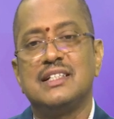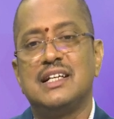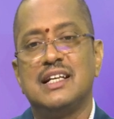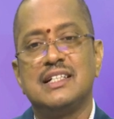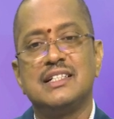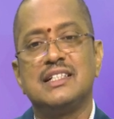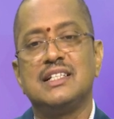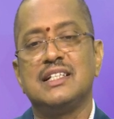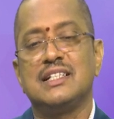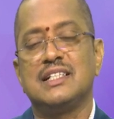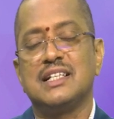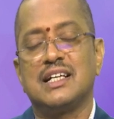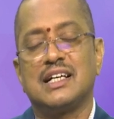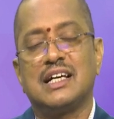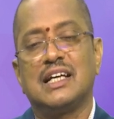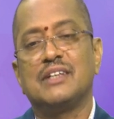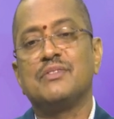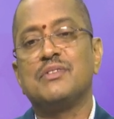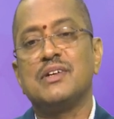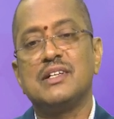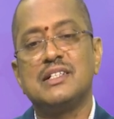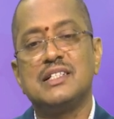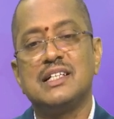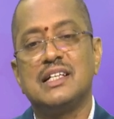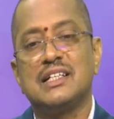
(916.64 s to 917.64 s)
lens is a
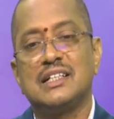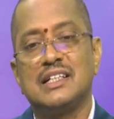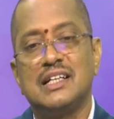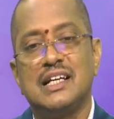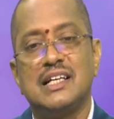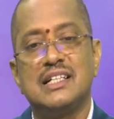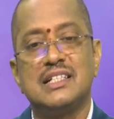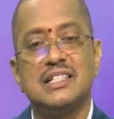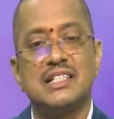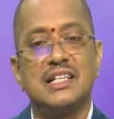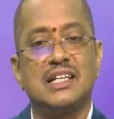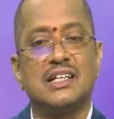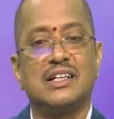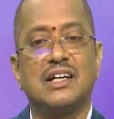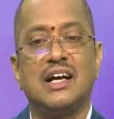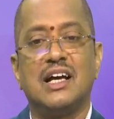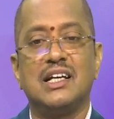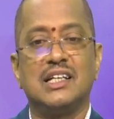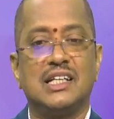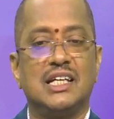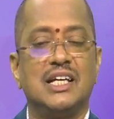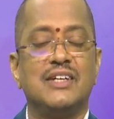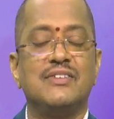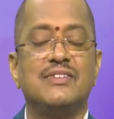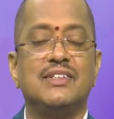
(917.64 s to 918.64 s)
convergent lens and
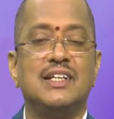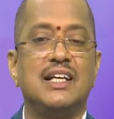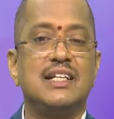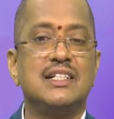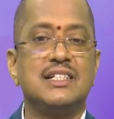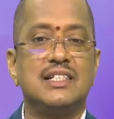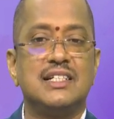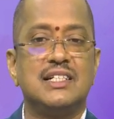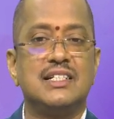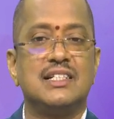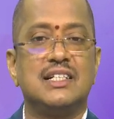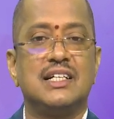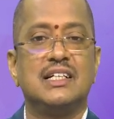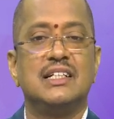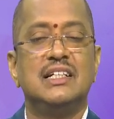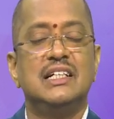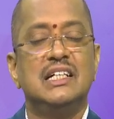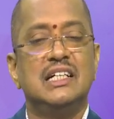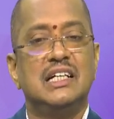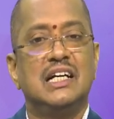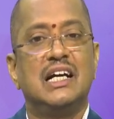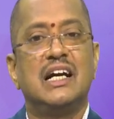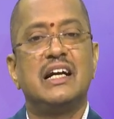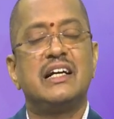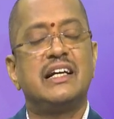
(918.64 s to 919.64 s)
concave lens is a
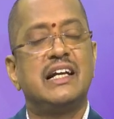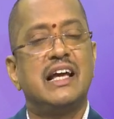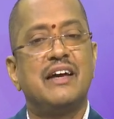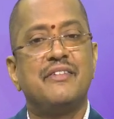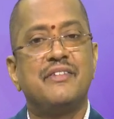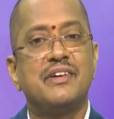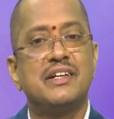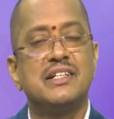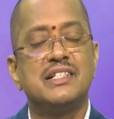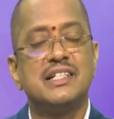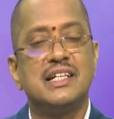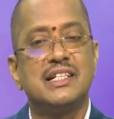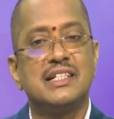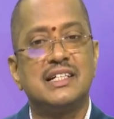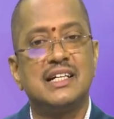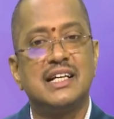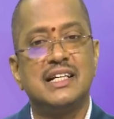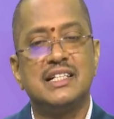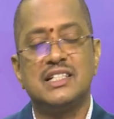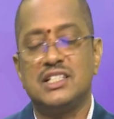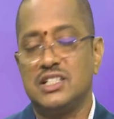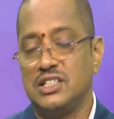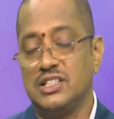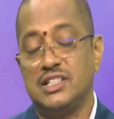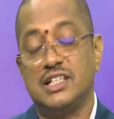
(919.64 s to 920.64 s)
divergent
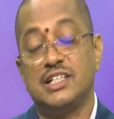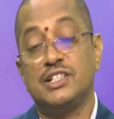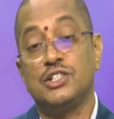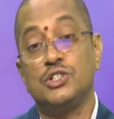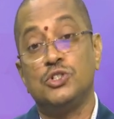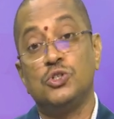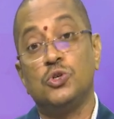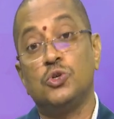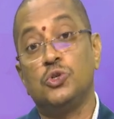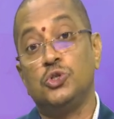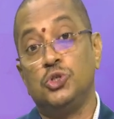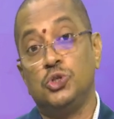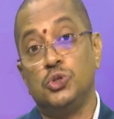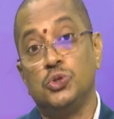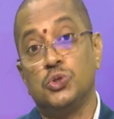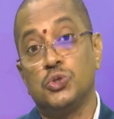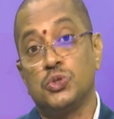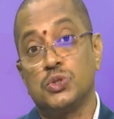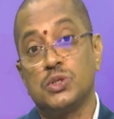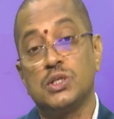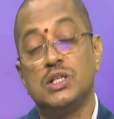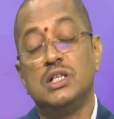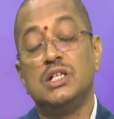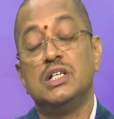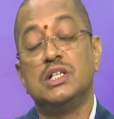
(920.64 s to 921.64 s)
lens, there is no
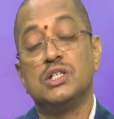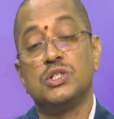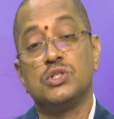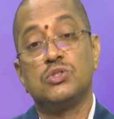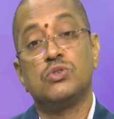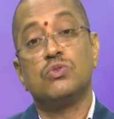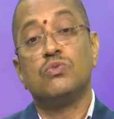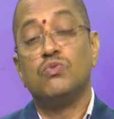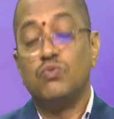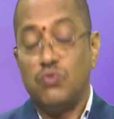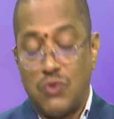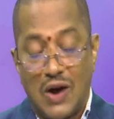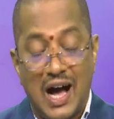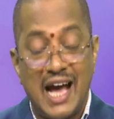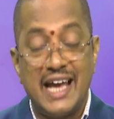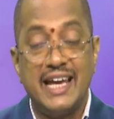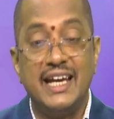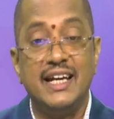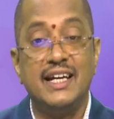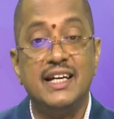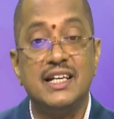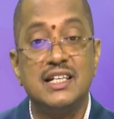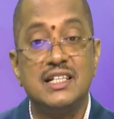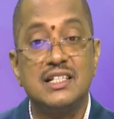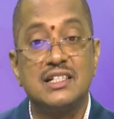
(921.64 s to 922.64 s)
use. So why
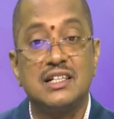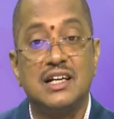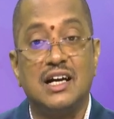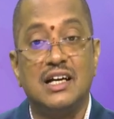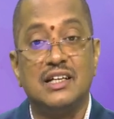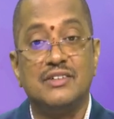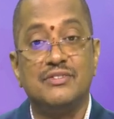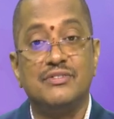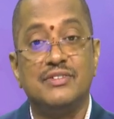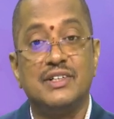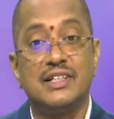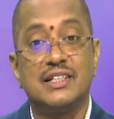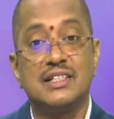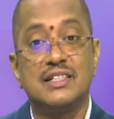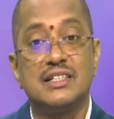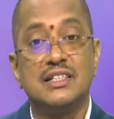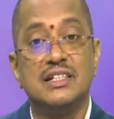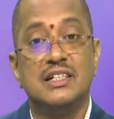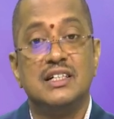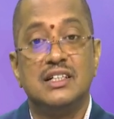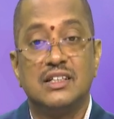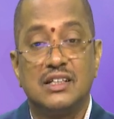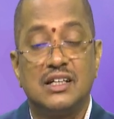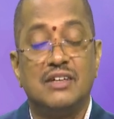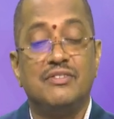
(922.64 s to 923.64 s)
it is convex,
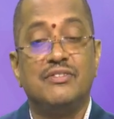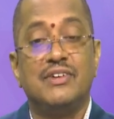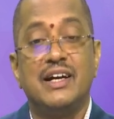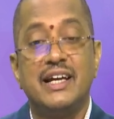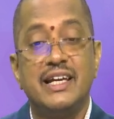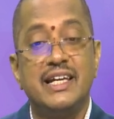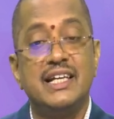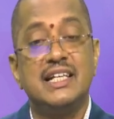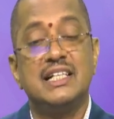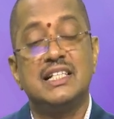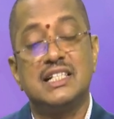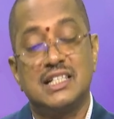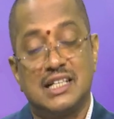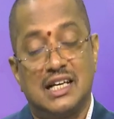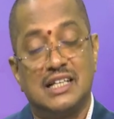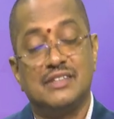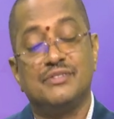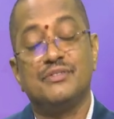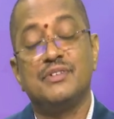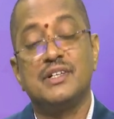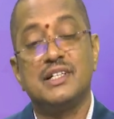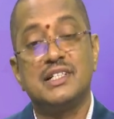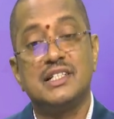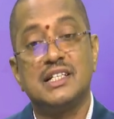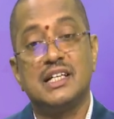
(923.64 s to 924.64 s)
why is
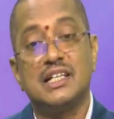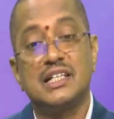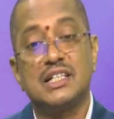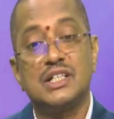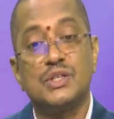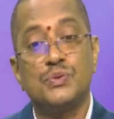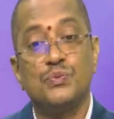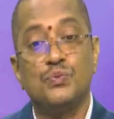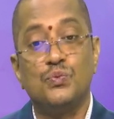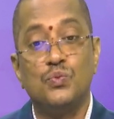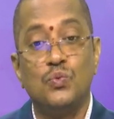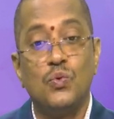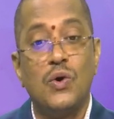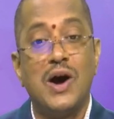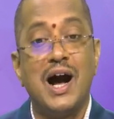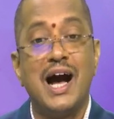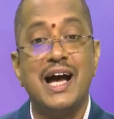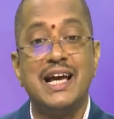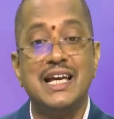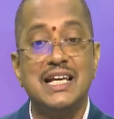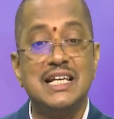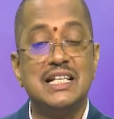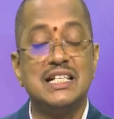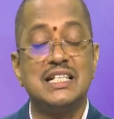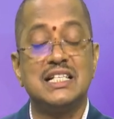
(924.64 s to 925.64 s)
convergent, why
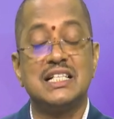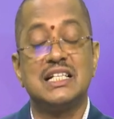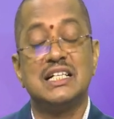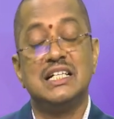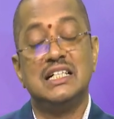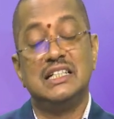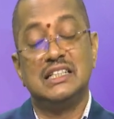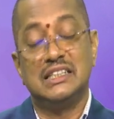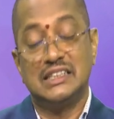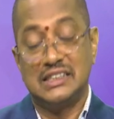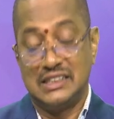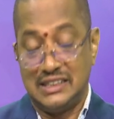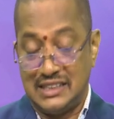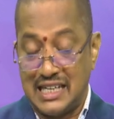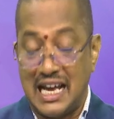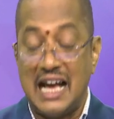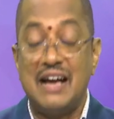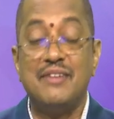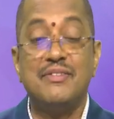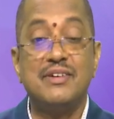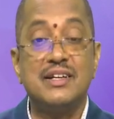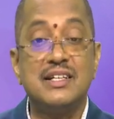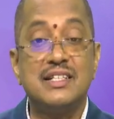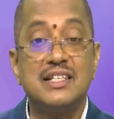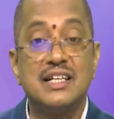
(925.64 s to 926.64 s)
is
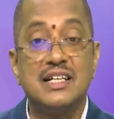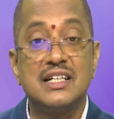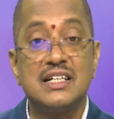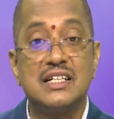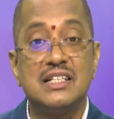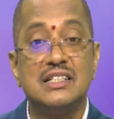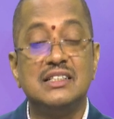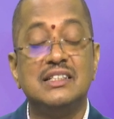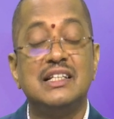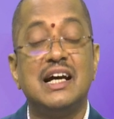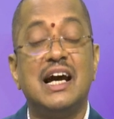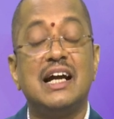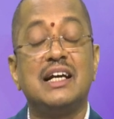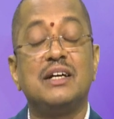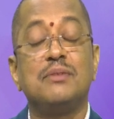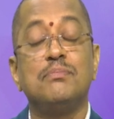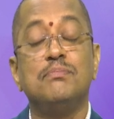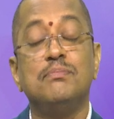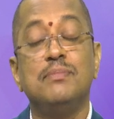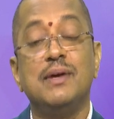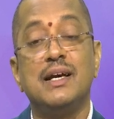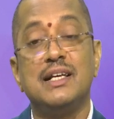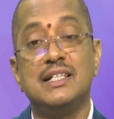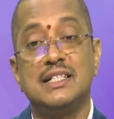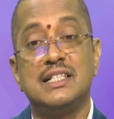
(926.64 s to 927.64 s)
divergent,
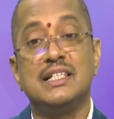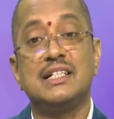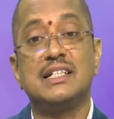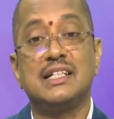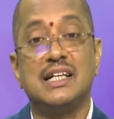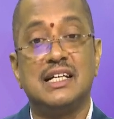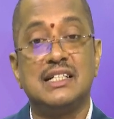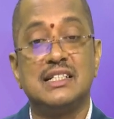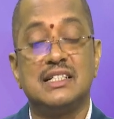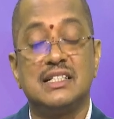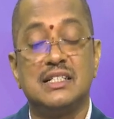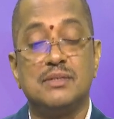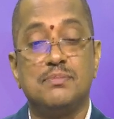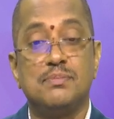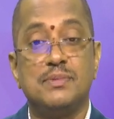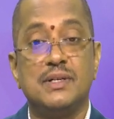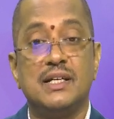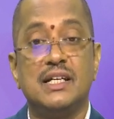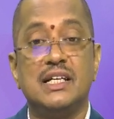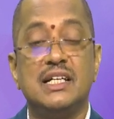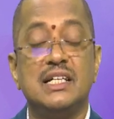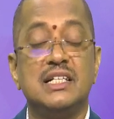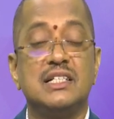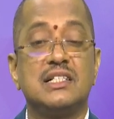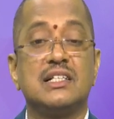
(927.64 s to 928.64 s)
that basic concept
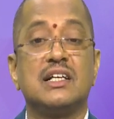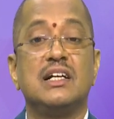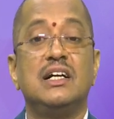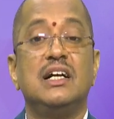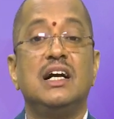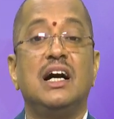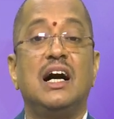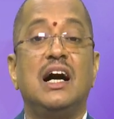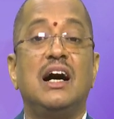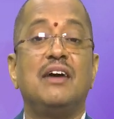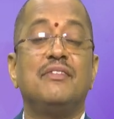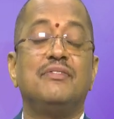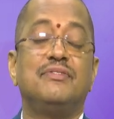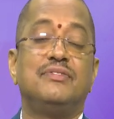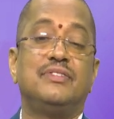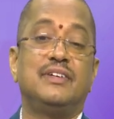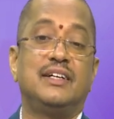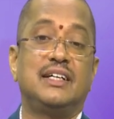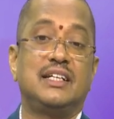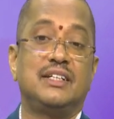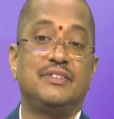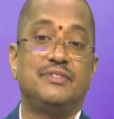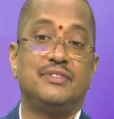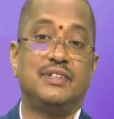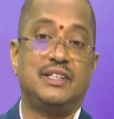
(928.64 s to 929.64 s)
is a
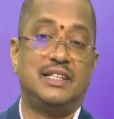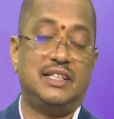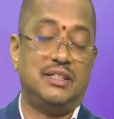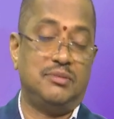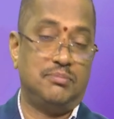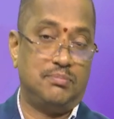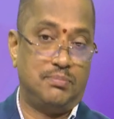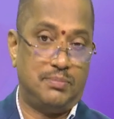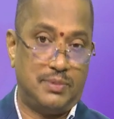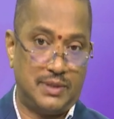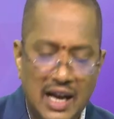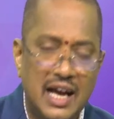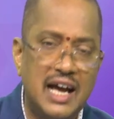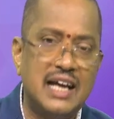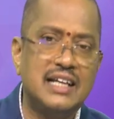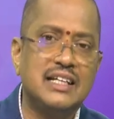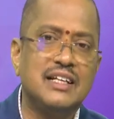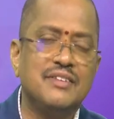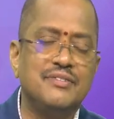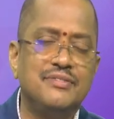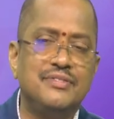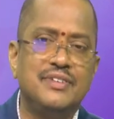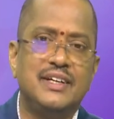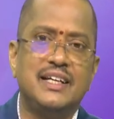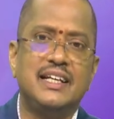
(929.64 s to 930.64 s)
very, very important. And
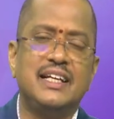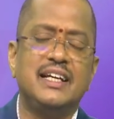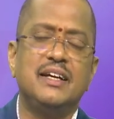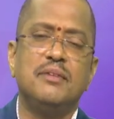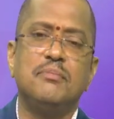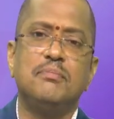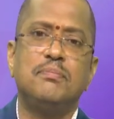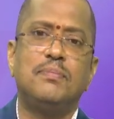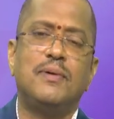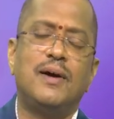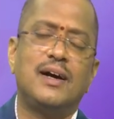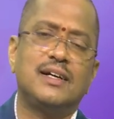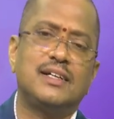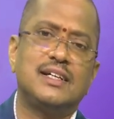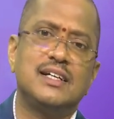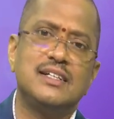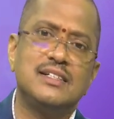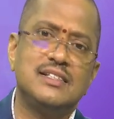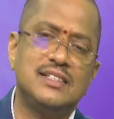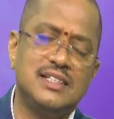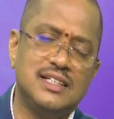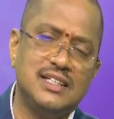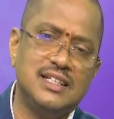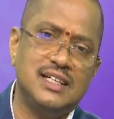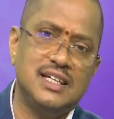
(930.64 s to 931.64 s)
the very
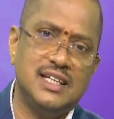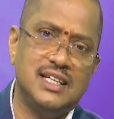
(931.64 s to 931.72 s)
important thing